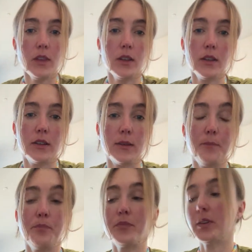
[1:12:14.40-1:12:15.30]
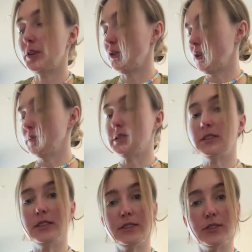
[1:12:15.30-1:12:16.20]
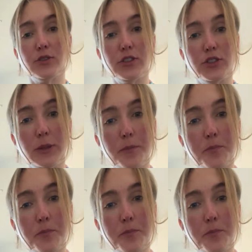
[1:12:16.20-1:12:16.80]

Yeah, cucumbers are nice and crunchy.